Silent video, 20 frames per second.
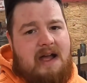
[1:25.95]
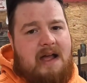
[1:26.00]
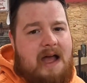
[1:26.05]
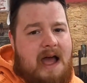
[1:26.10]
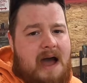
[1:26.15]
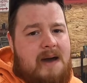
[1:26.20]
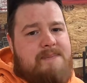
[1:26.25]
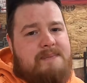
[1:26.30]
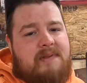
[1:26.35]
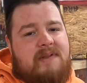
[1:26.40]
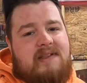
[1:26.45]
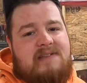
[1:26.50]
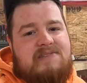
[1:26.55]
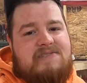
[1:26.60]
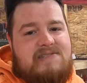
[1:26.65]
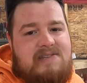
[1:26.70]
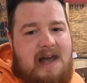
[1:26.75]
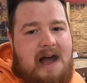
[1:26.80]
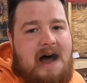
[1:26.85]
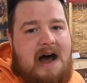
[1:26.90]
Apple
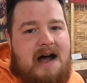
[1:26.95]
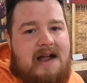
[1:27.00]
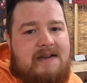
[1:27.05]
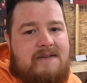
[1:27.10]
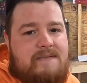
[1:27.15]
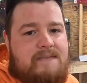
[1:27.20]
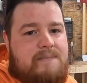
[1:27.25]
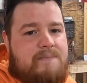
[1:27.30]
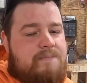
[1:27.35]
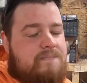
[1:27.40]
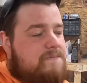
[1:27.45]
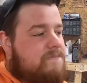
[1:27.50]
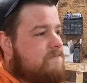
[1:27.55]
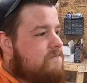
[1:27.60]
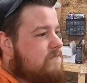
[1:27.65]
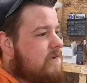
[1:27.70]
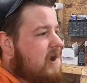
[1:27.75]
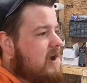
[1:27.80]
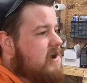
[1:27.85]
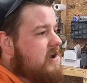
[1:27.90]
is not
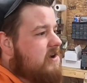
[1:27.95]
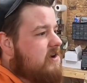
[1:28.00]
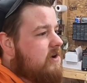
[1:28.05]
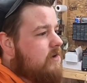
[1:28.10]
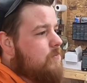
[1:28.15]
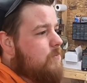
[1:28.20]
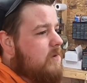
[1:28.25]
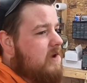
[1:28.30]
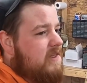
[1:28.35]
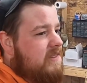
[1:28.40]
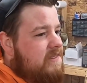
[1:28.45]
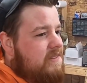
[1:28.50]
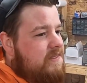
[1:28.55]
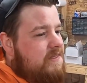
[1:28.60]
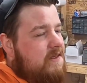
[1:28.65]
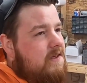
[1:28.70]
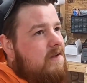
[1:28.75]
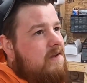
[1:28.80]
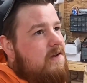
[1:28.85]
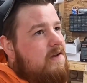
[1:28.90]
very good
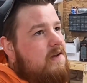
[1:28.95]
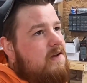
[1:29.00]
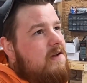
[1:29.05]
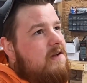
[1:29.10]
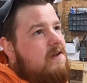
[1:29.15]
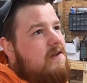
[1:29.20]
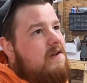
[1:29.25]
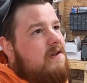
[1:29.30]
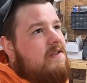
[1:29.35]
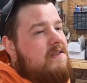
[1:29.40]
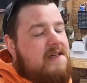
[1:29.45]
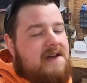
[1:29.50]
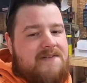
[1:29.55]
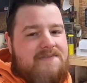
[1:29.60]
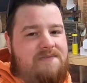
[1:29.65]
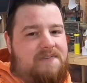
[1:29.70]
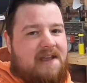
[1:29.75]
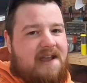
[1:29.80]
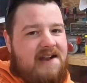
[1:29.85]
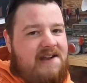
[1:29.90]
with,
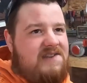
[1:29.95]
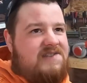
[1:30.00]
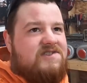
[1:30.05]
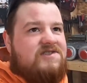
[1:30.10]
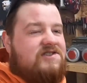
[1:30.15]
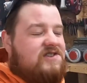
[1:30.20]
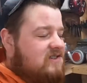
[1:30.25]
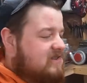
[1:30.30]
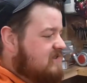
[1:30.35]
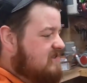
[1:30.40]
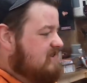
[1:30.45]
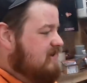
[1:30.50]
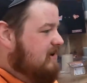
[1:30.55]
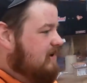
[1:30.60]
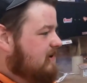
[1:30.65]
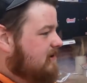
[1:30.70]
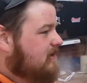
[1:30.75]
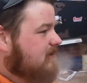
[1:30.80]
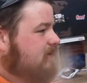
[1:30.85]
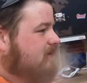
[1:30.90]
that fan is just,
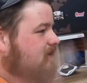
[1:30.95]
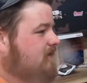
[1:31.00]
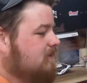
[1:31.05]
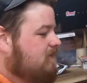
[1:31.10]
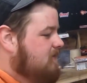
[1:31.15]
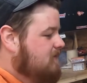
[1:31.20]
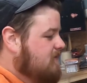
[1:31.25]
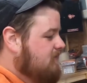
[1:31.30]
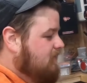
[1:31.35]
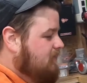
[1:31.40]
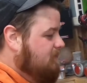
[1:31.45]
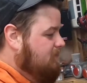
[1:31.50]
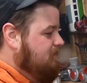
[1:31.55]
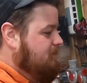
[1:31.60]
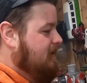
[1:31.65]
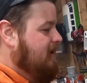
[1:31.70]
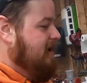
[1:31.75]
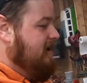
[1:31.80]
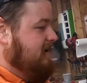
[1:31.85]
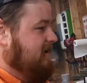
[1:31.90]

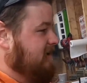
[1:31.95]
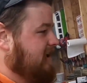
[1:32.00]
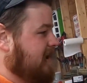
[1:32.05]
Mike,